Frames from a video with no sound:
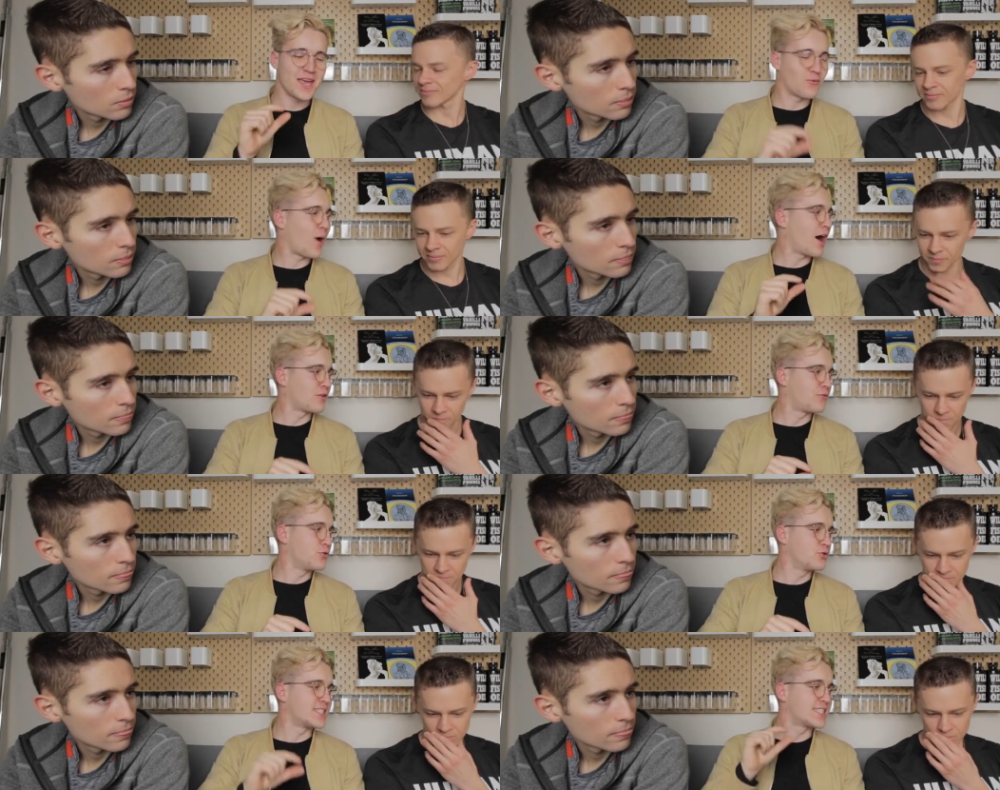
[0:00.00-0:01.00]
Speaker 1: made
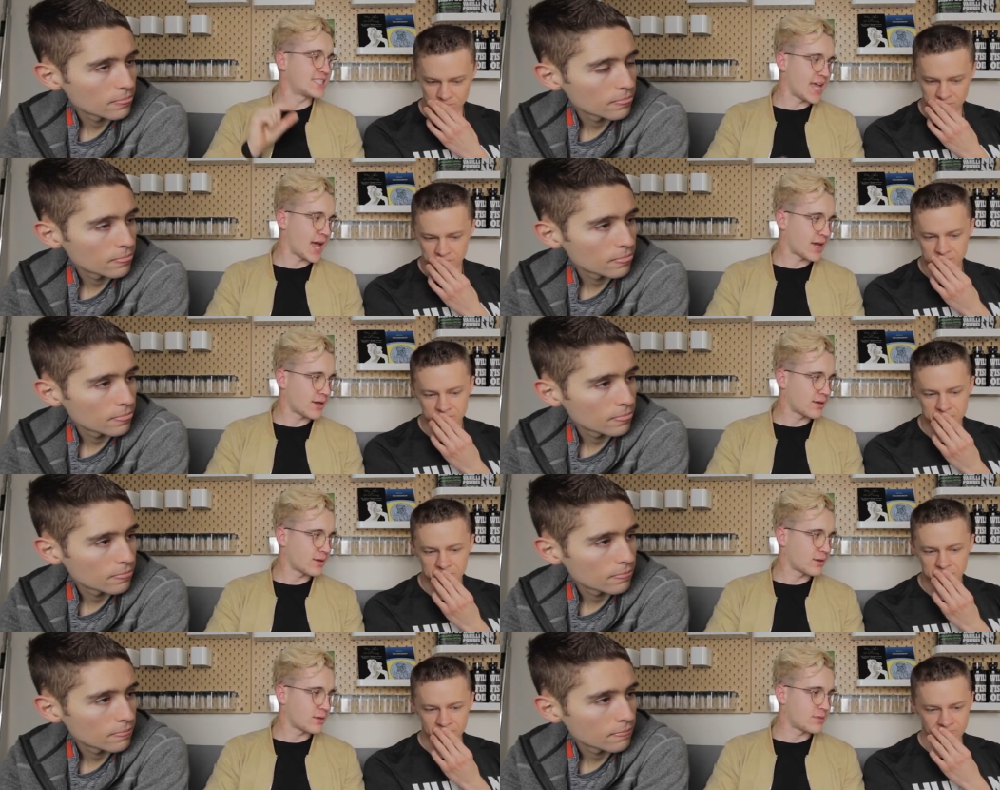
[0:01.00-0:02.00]
Wild Food stick?
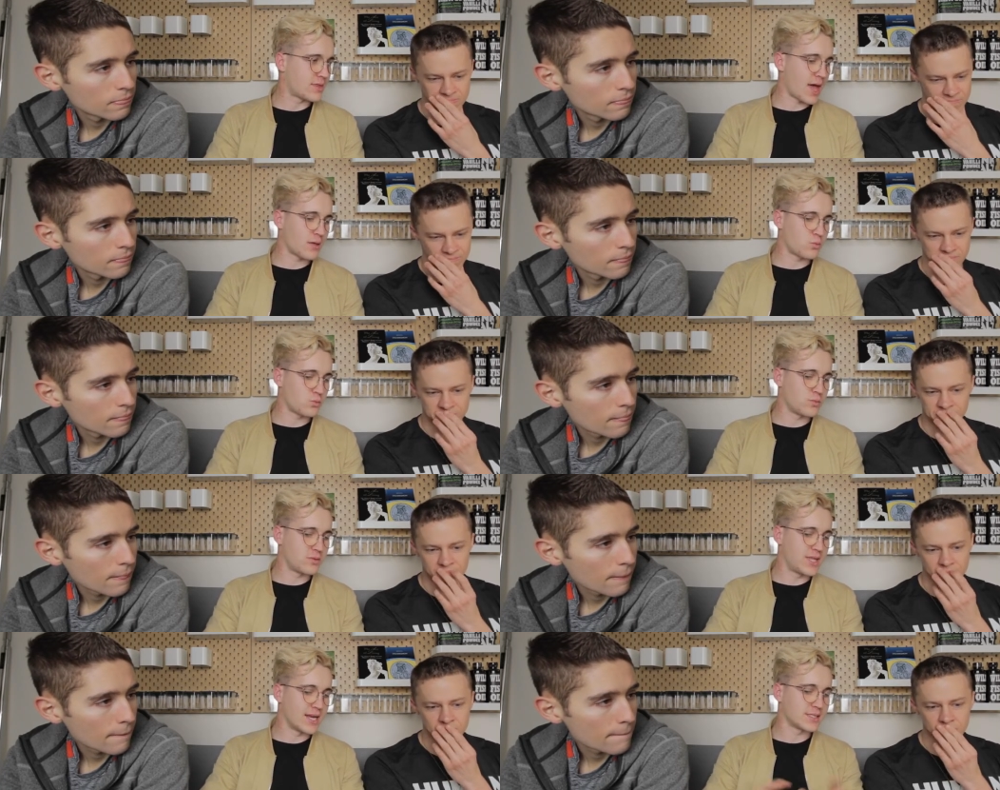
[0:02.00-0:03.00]
That
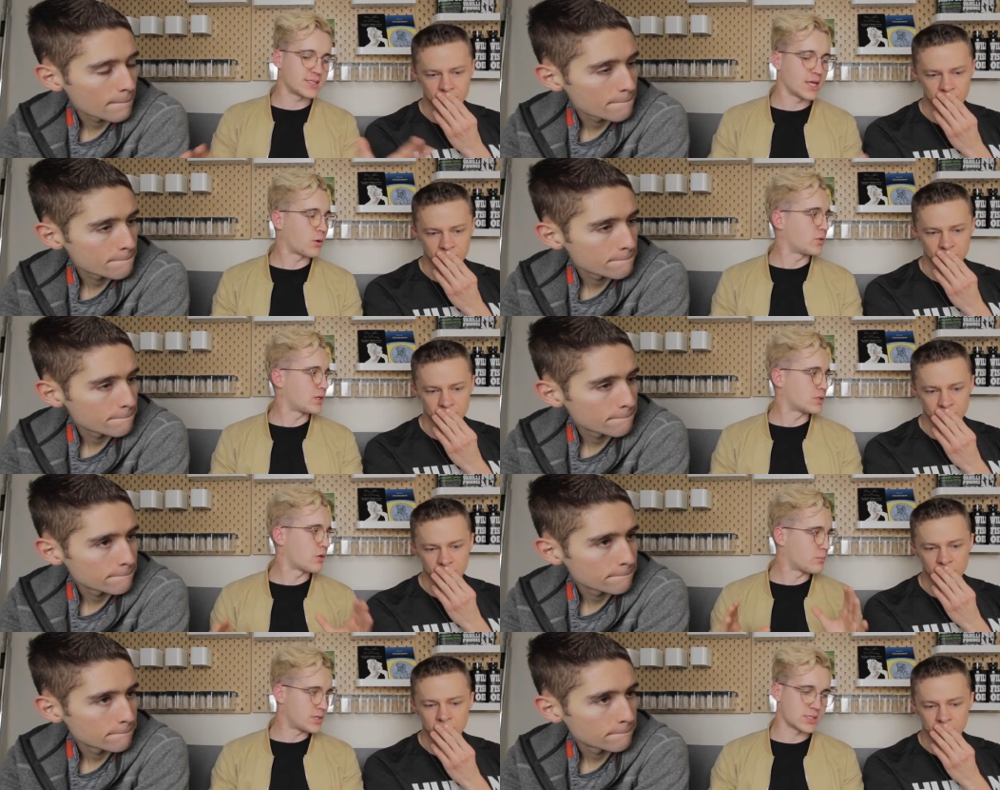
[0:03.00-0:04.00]
didn't stick with these
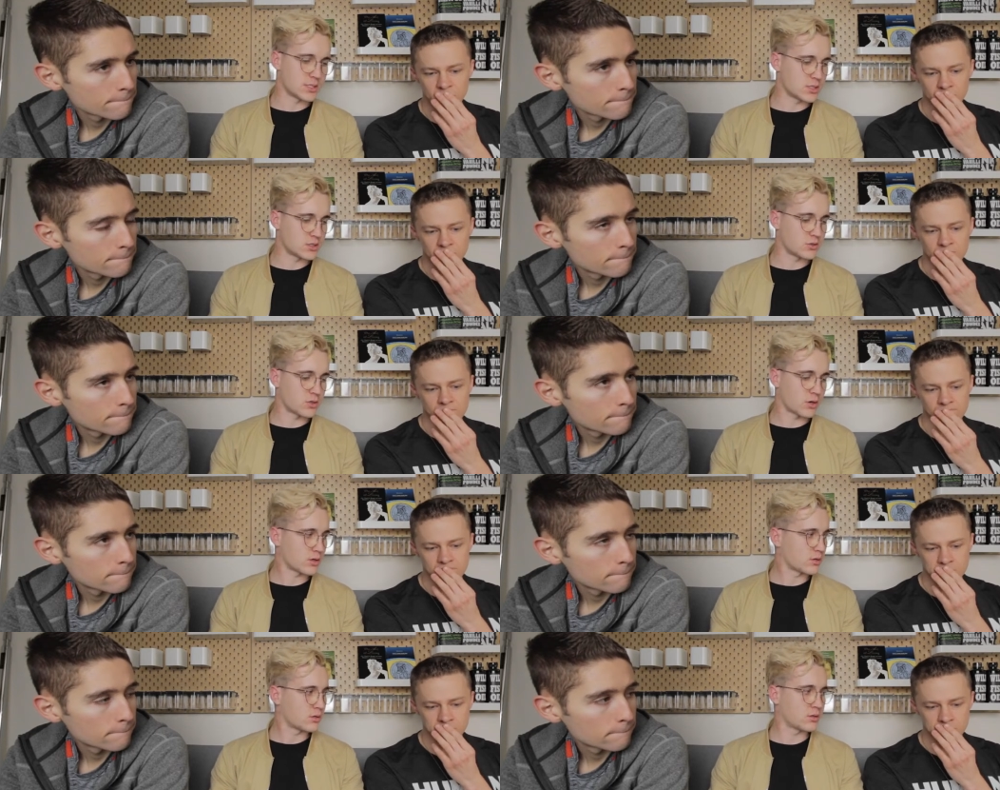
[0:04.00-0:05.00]
other businesses you
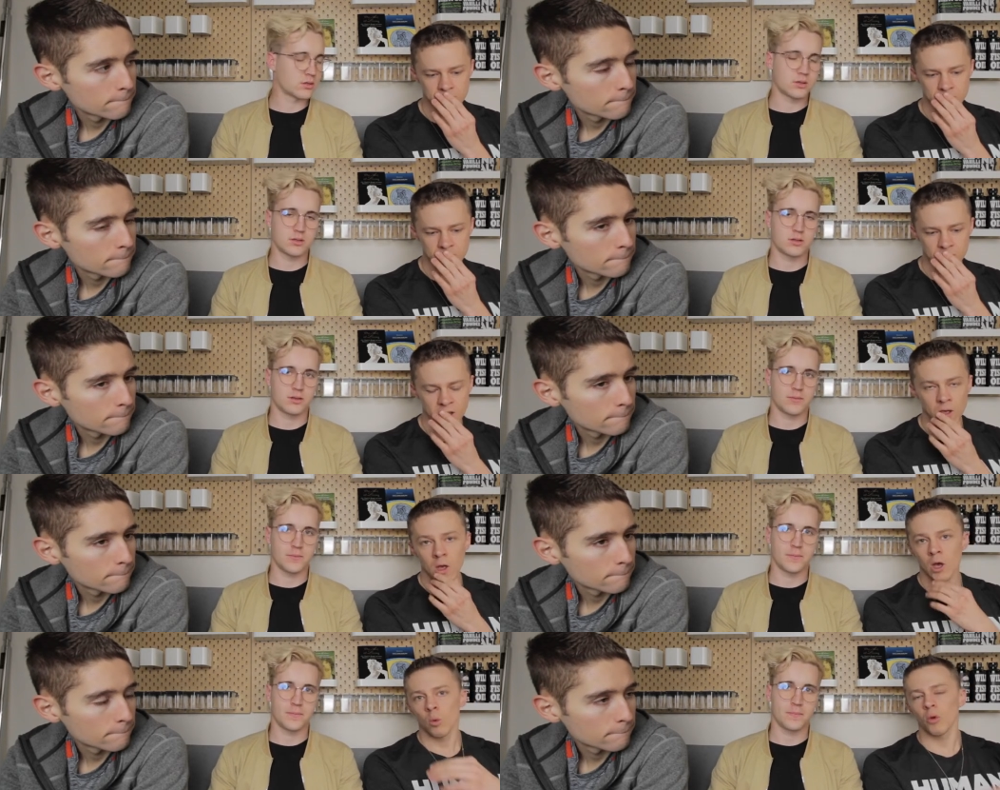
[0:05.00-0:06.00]
started.
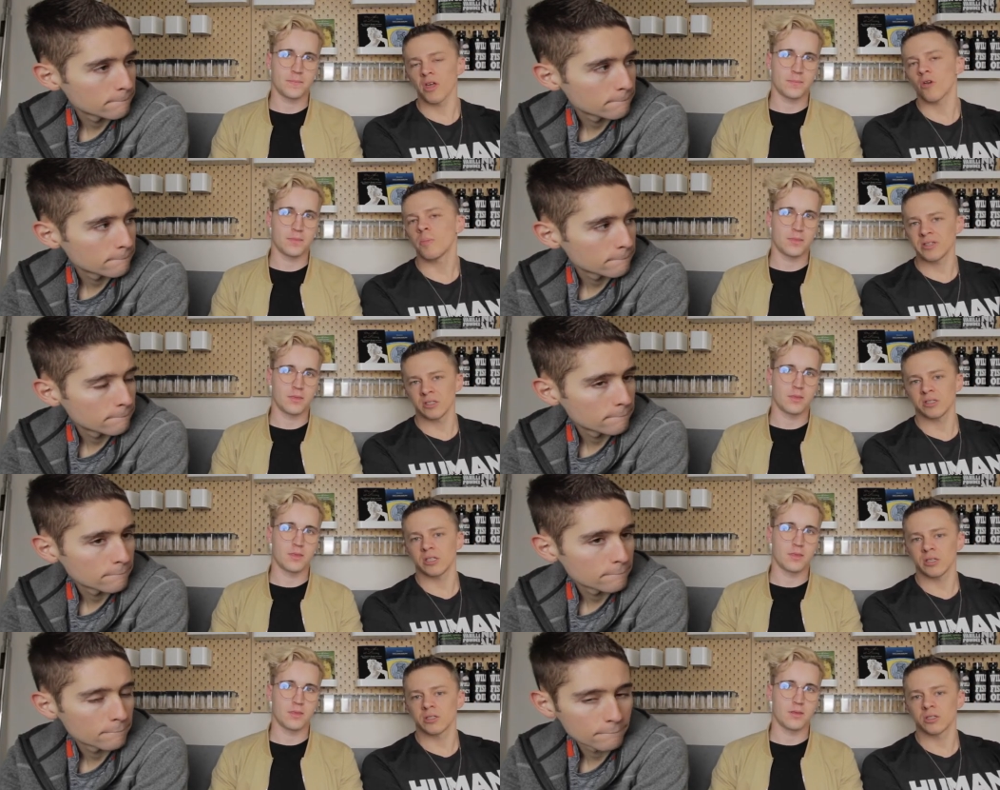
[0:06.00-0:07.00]
Speaker 2: Well, the other
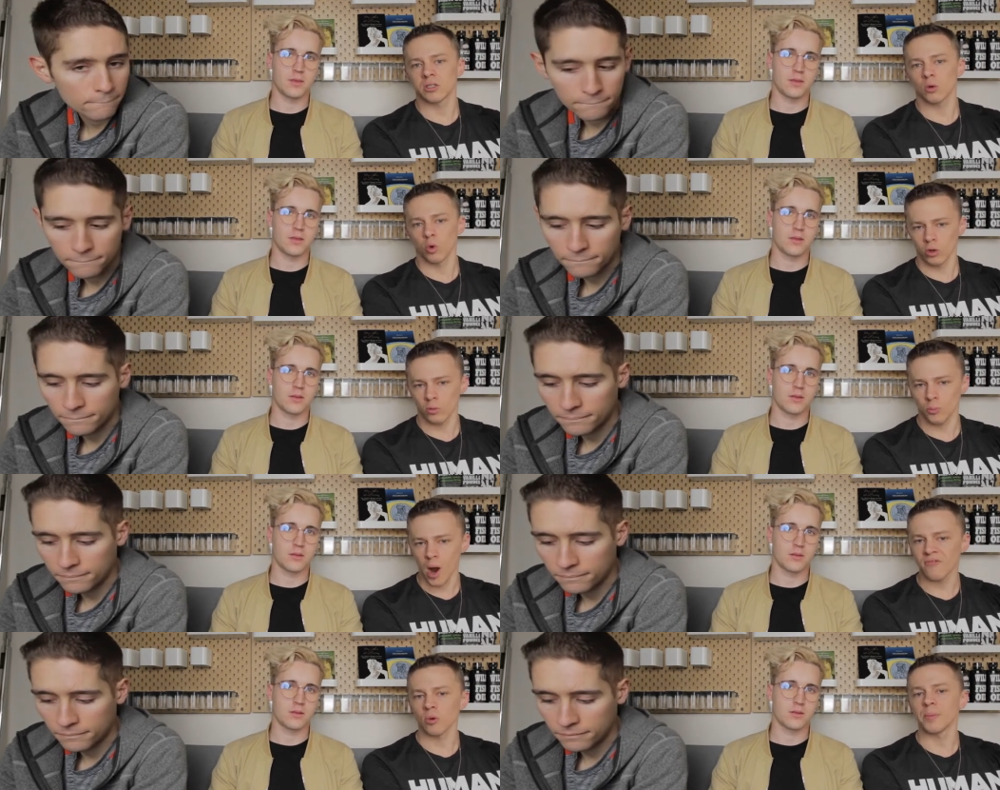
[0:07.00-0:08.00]
businesses were
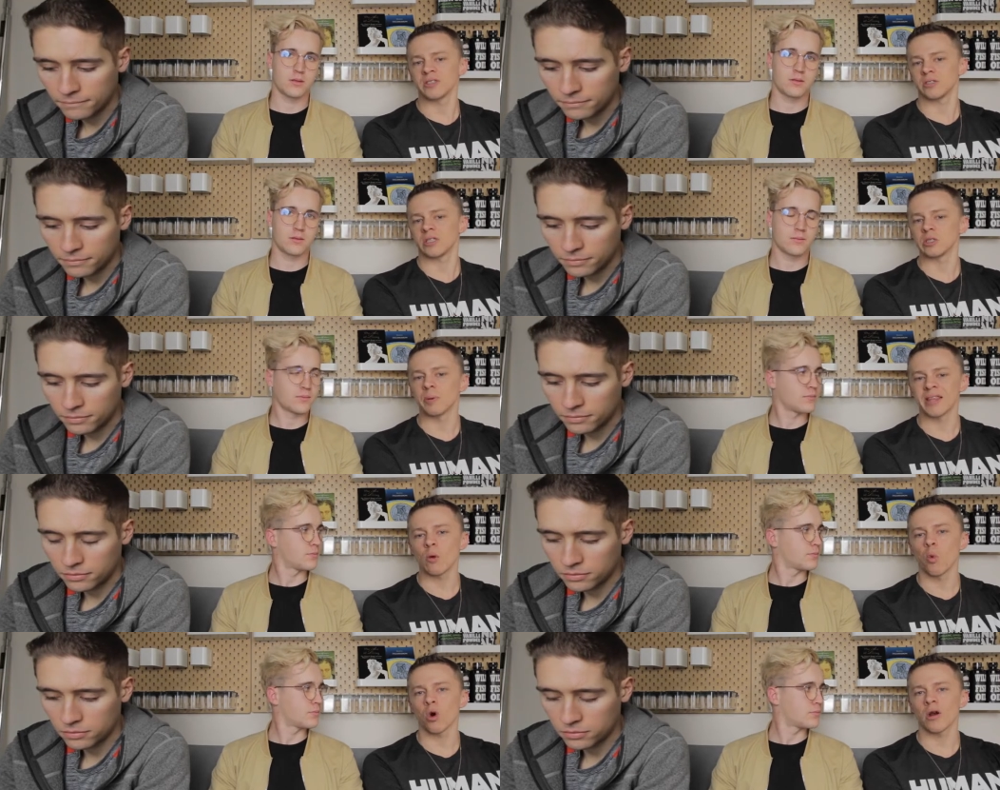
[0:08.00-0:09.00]
profitable businesses, but
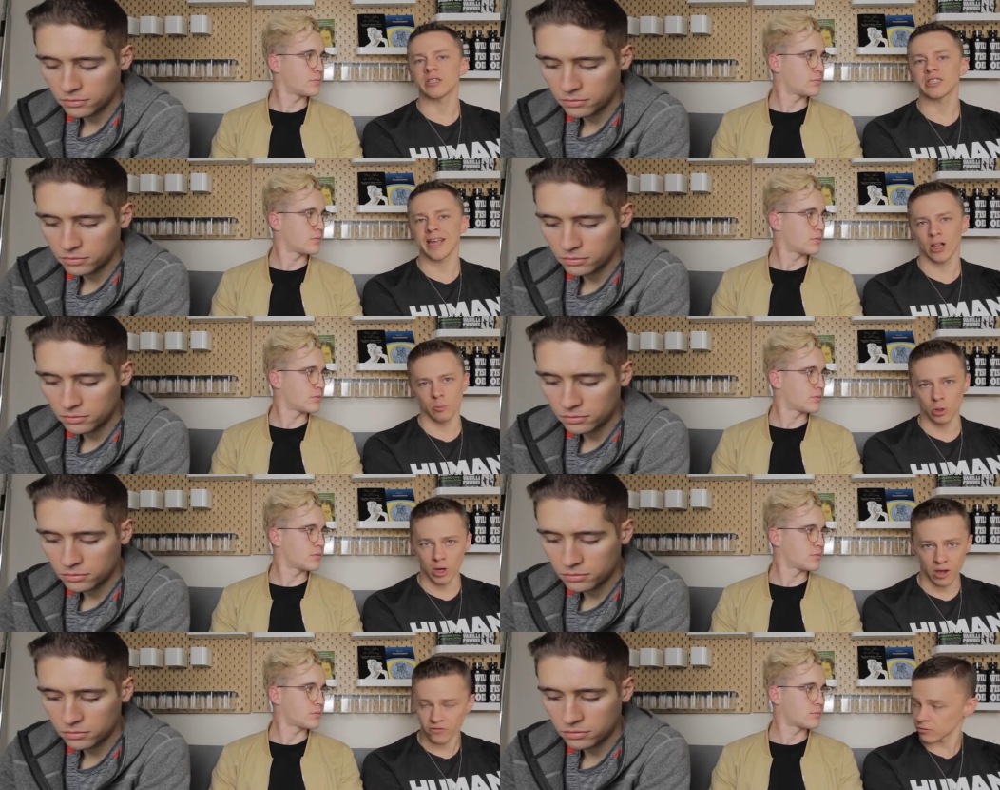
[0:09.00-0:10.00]
they weren't
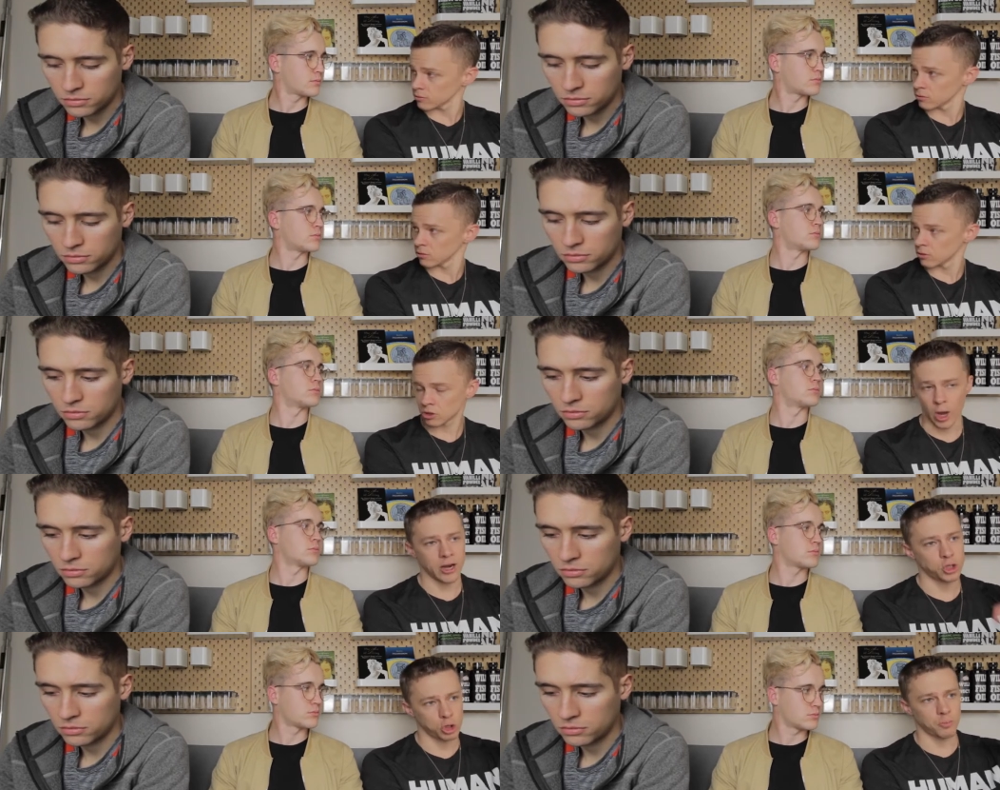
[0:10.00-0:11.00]
scalable enough. Mm. So I
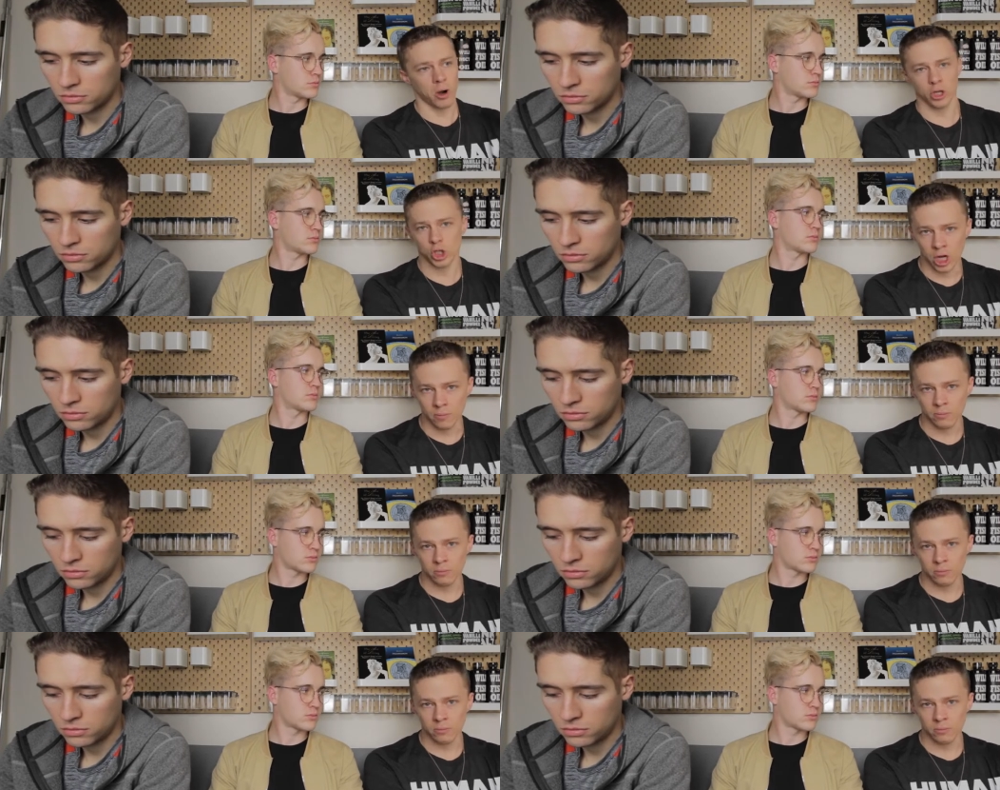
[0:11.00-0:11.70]
had a juice bar and a gym,